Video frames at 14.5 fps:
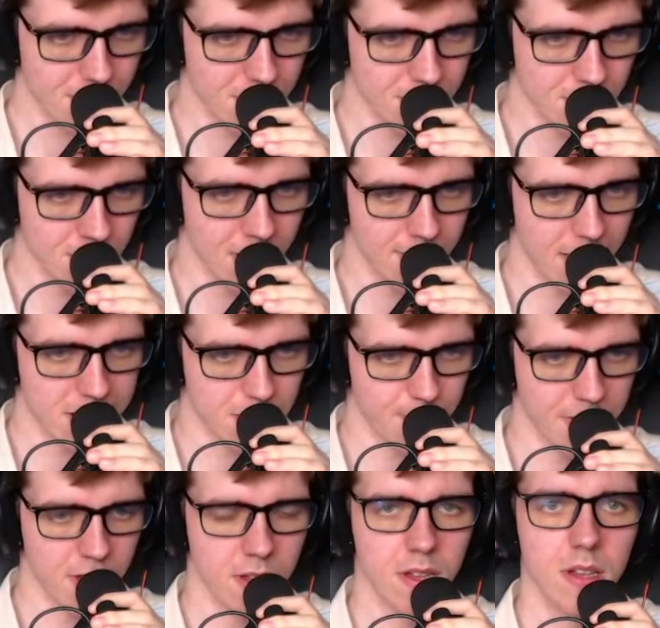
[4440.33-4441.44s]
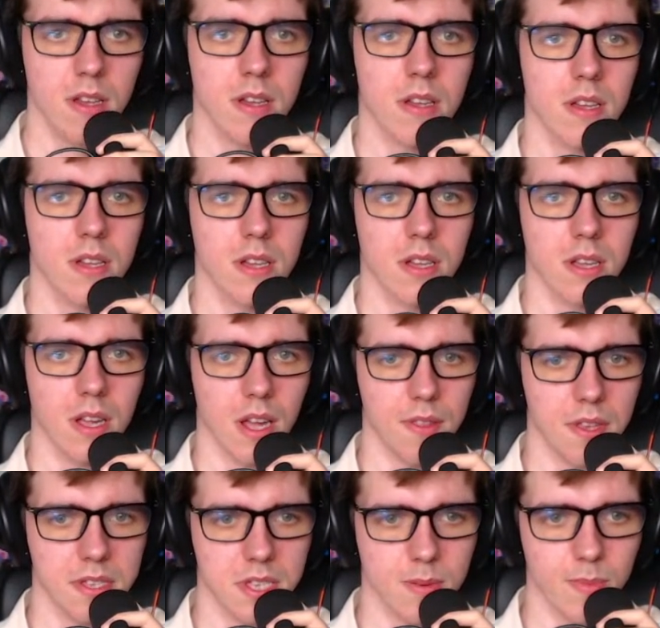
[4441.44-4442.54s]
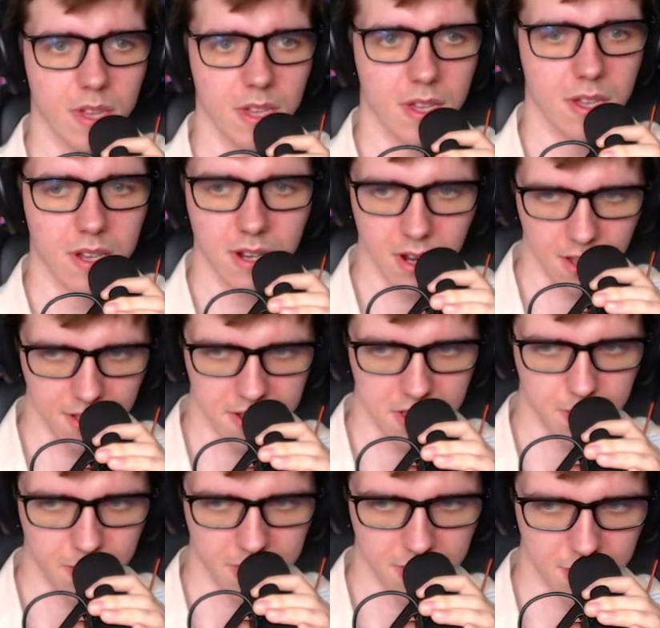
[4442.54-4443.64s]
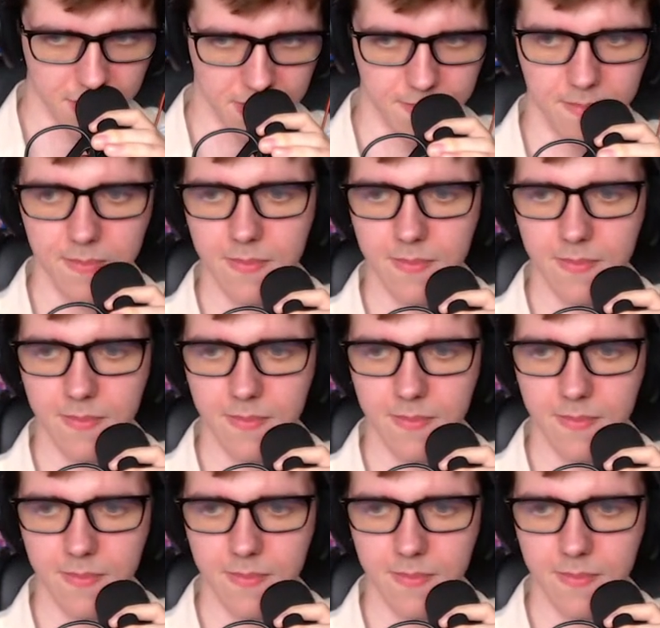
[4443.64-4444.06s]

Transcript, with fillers: So yeah, that's me. And this is me. And this has been the stream.